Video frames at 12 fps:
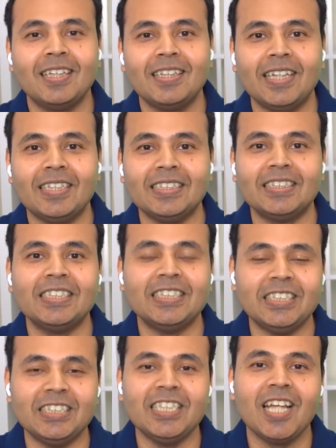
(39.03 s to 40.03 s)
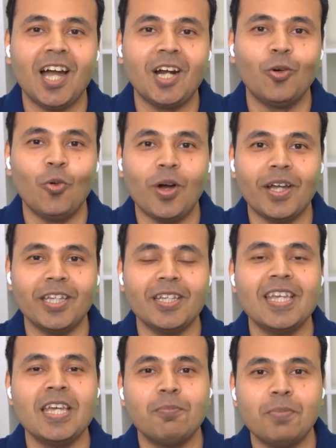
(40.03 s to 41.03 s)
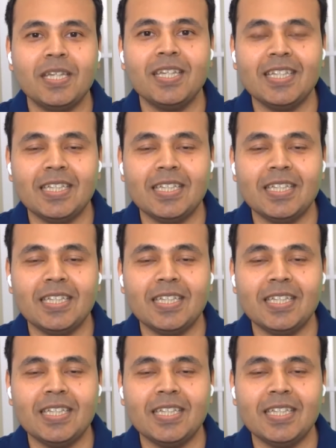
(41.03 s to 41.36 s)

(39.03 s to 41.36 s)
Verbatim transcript: That is G R Y P